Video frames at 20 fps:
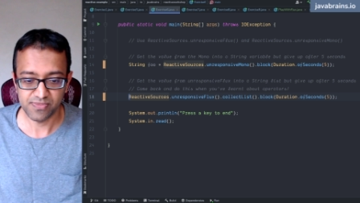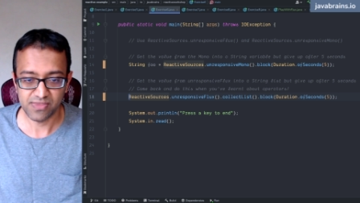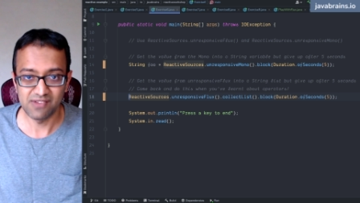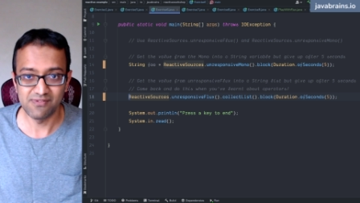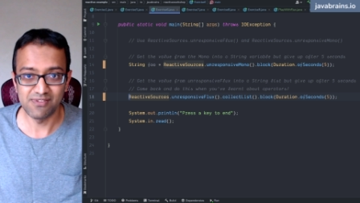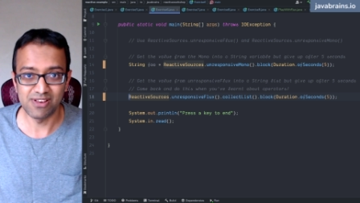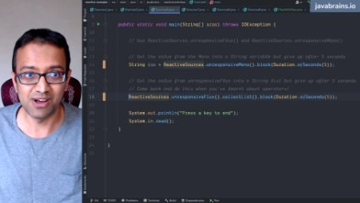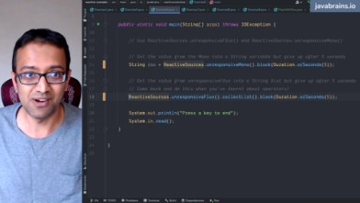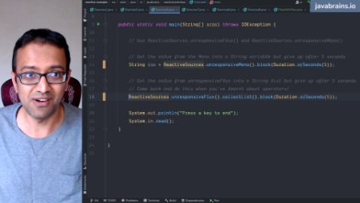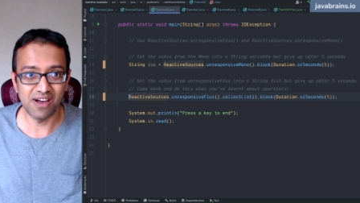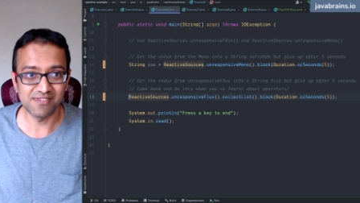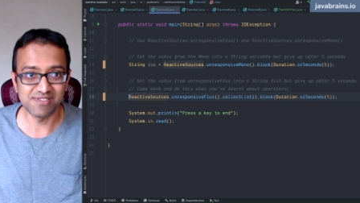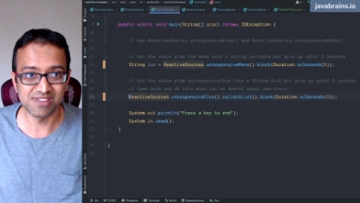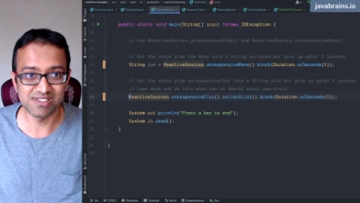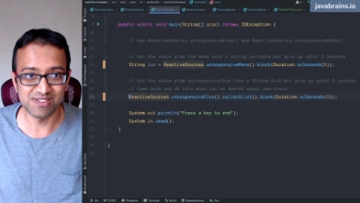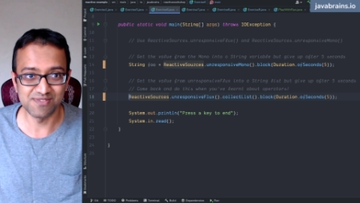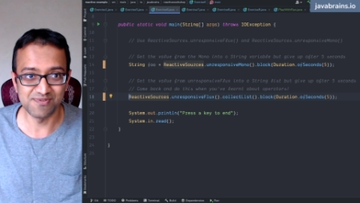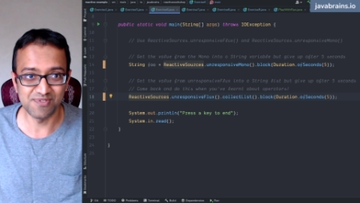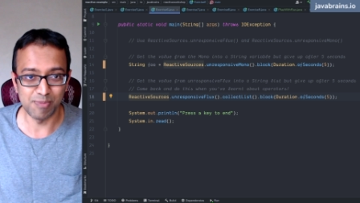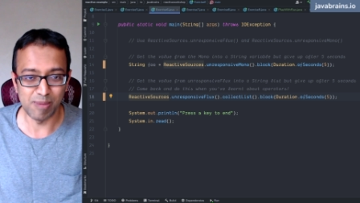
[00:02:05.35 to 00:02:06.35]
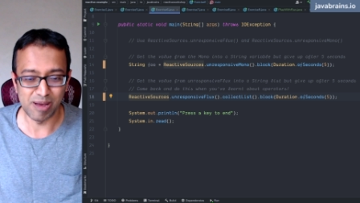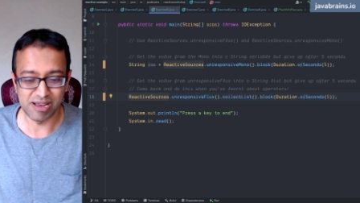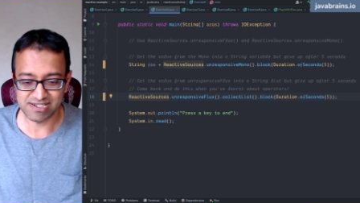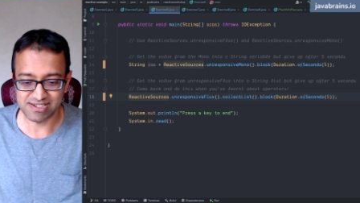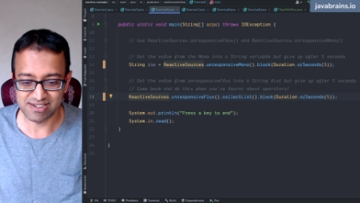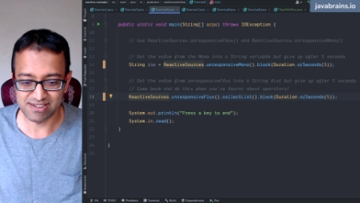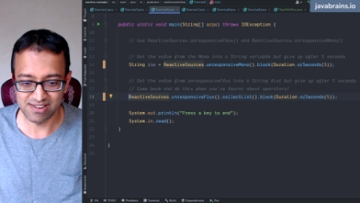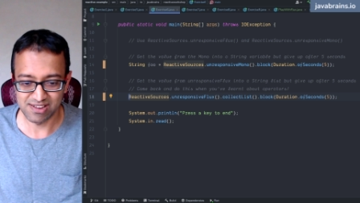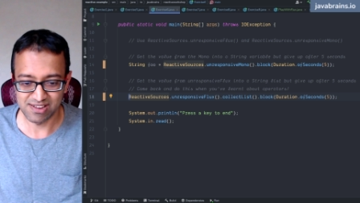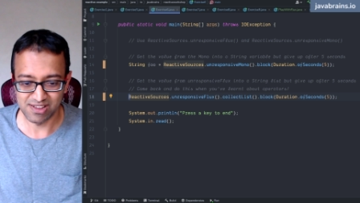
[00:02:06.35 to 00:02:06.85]
We now have this information,
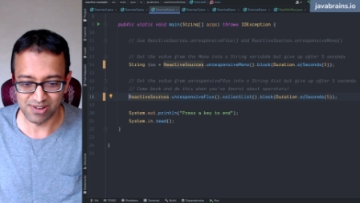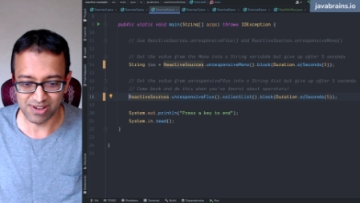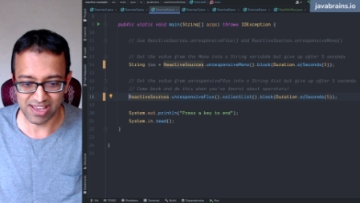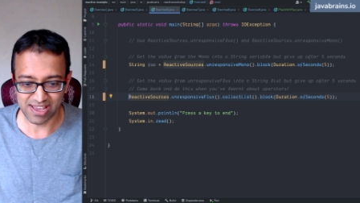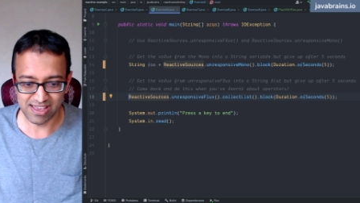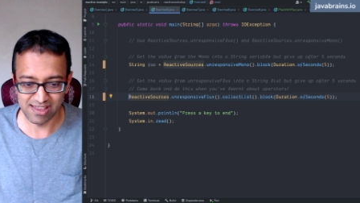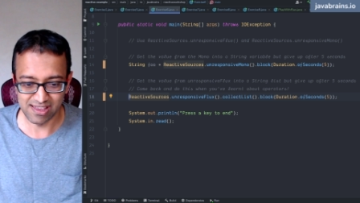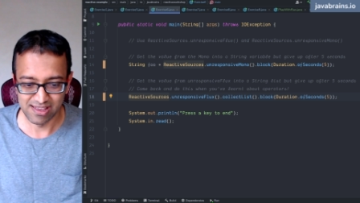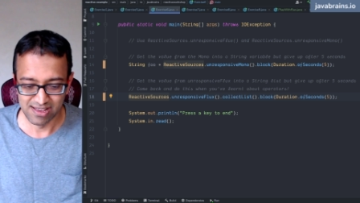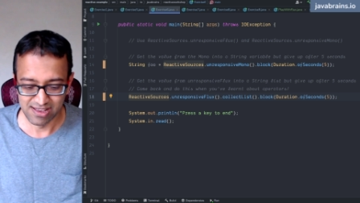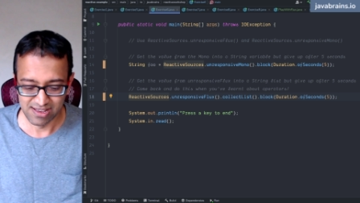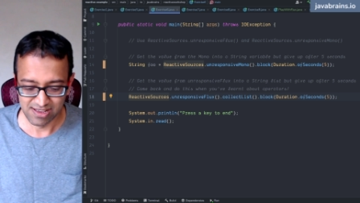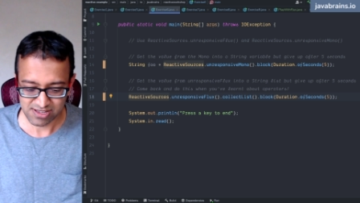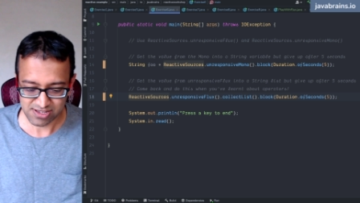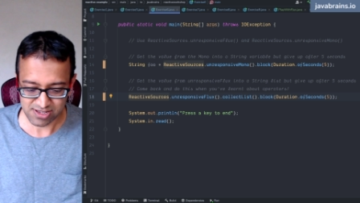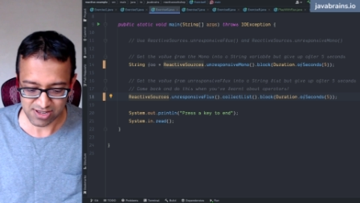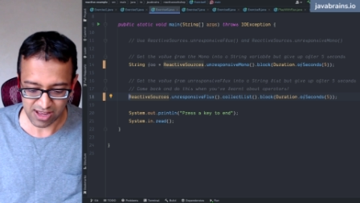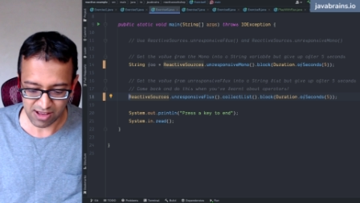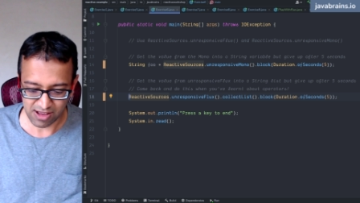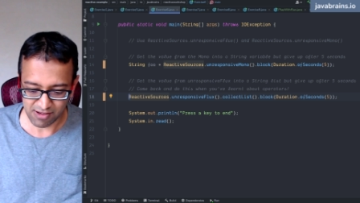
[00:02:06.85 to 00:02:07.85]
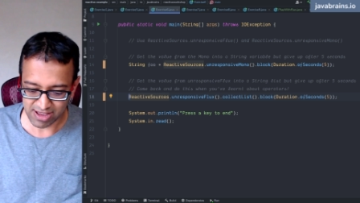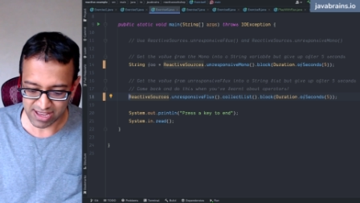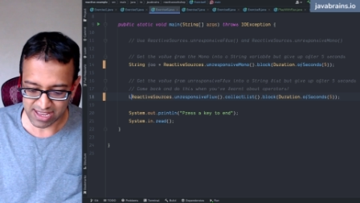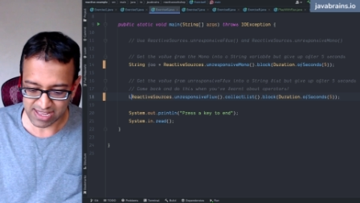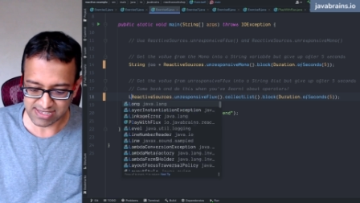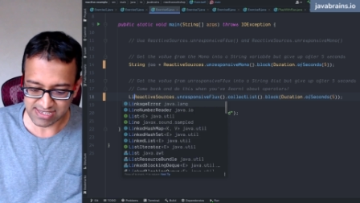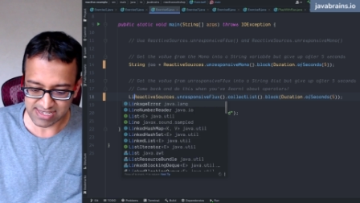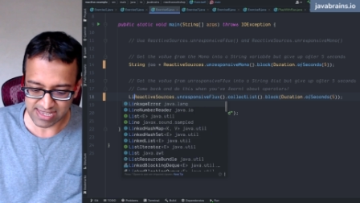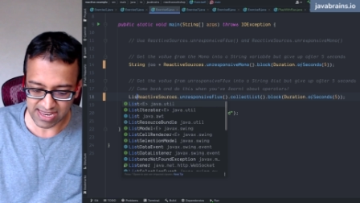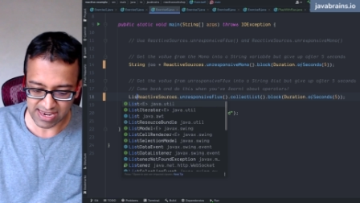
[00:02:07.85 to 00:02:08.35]
okay? So now I can
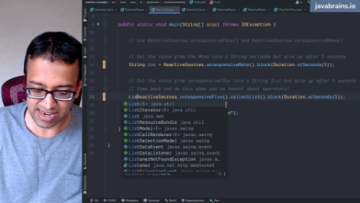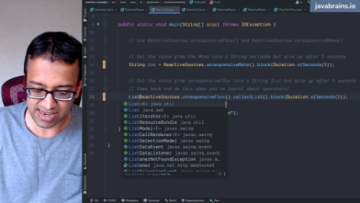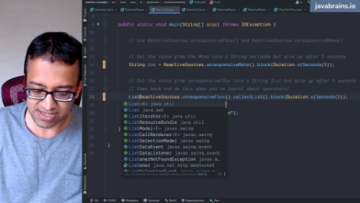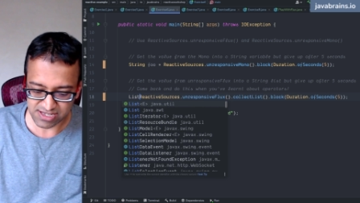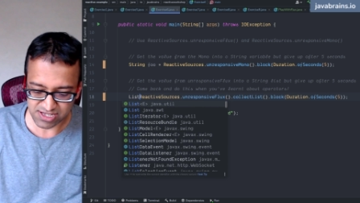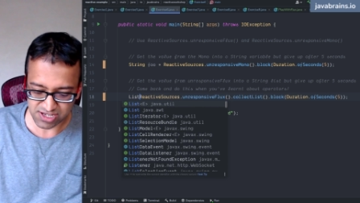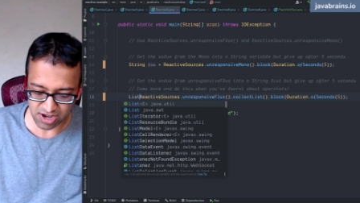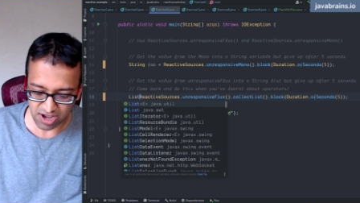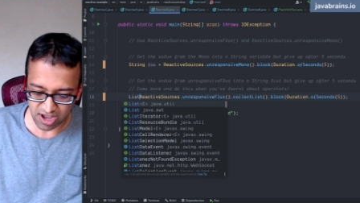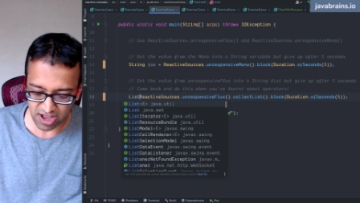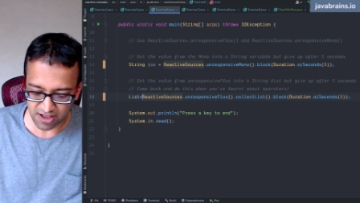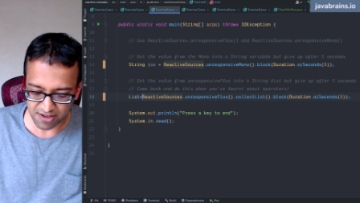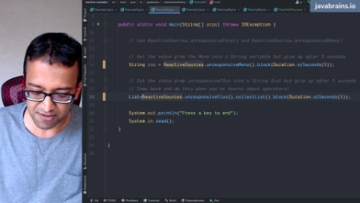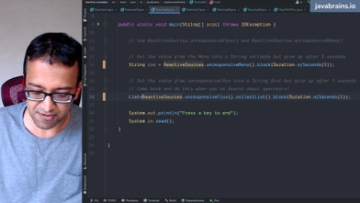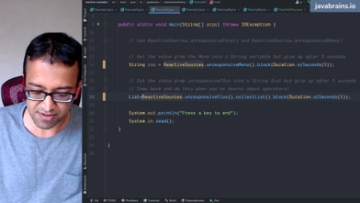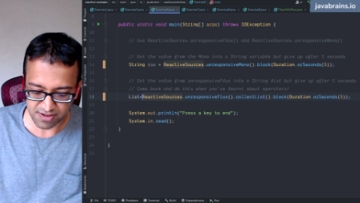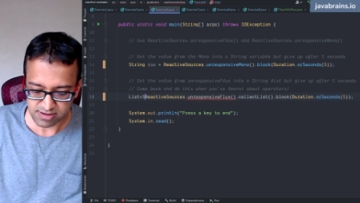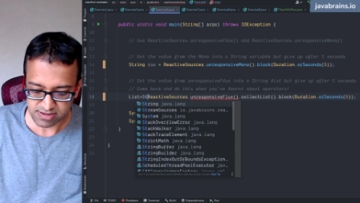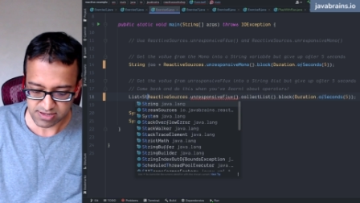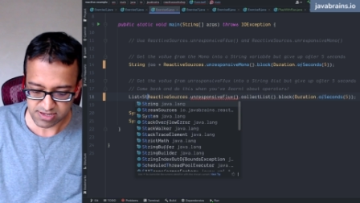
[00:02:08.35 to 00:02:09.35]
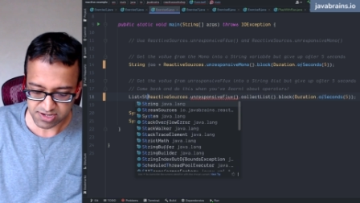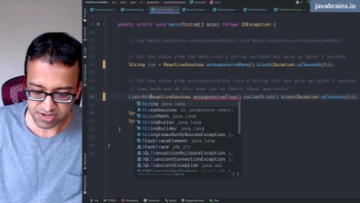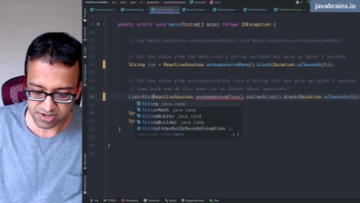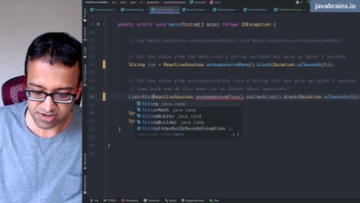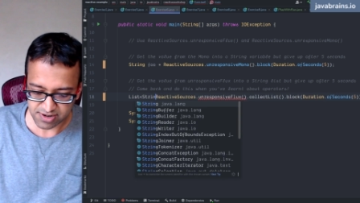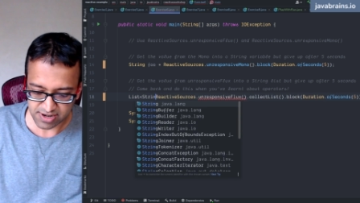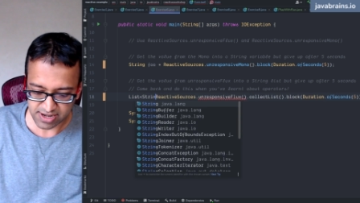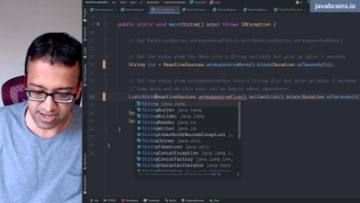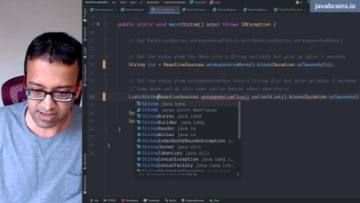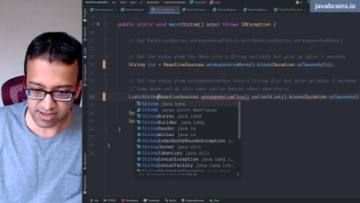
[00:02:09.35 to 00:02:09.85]
say list of
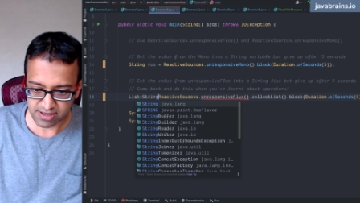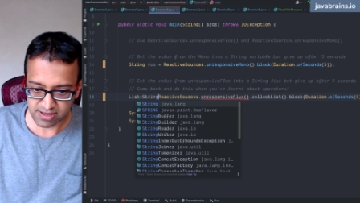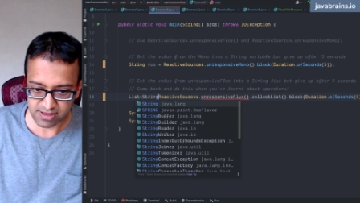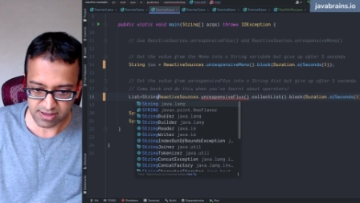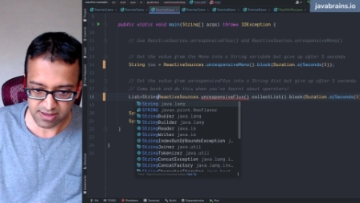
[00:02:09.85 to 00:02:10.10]
string